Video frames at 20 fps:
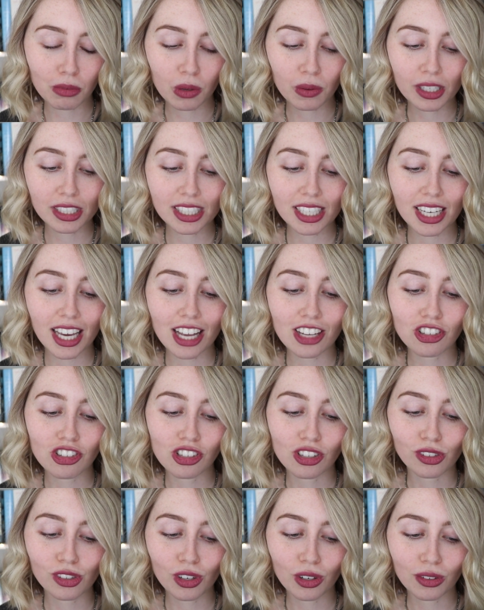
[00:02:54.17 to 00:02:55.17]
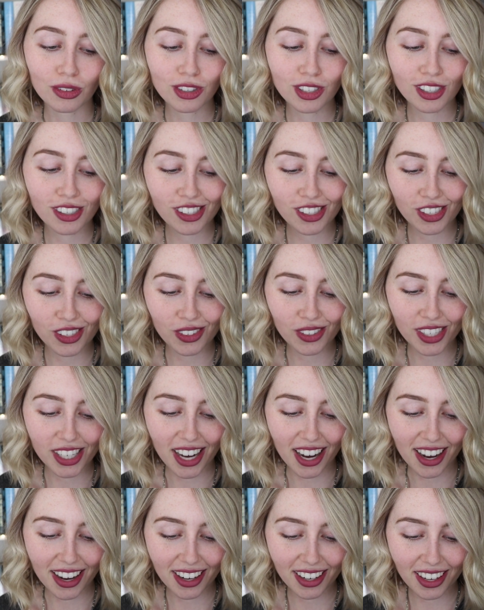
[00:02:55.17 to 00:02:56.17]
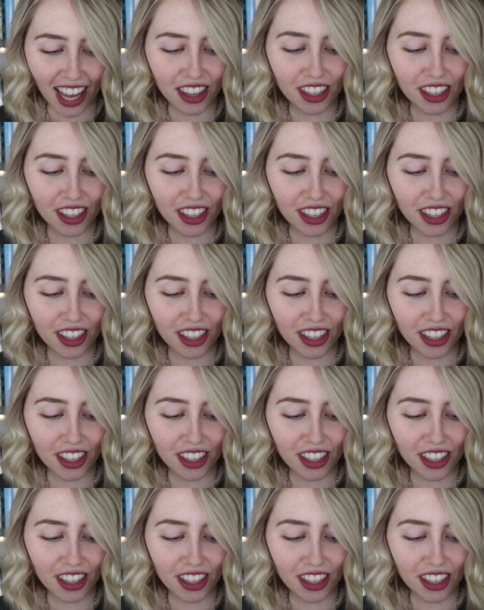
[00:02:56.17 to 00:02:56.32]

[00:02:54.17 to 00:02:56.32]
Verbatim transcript: but once again, she is told she's too young.